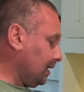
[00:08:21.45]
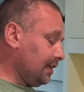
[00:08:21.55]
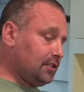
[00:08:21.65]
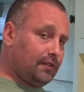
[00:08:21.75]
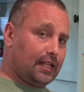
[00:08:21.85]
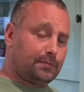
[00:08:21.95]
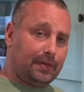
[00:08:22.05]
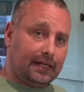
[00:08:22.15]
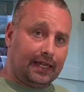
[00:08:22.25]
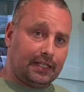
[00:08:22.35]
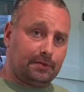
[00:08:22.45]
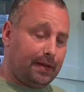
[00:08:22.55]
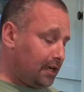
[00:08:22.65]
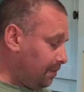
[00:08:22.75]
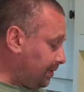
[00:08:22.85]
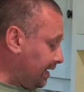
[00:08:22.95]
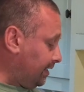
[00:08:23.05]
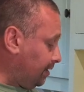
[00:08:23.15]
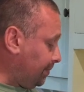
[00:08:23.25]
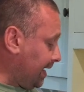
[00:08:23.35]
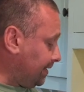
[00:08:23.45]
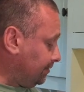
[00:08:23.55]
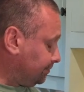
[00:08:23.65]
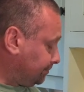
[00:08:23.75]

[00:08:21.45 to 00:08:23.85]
And so that's been heated back up again in a pan.